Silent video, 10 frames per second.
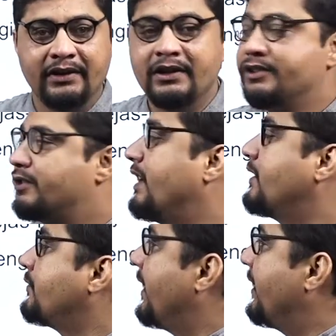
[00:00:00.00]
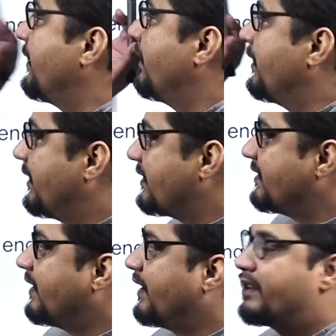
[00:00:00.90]
So that's why this is the
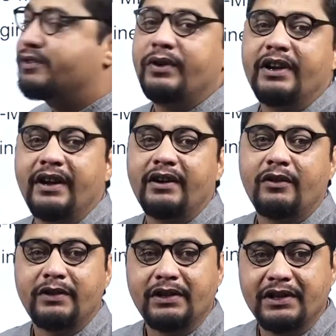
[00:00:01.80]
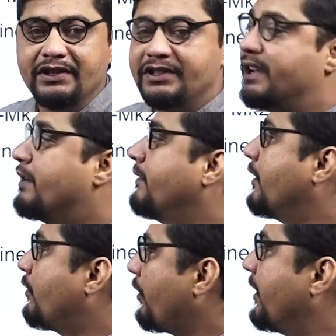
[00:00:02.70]
next variant of the Tejas that we are
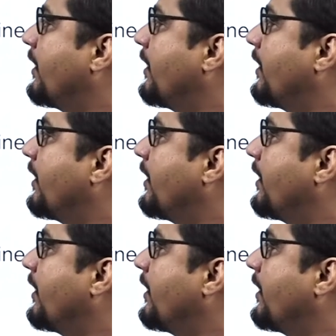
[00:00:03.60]
talking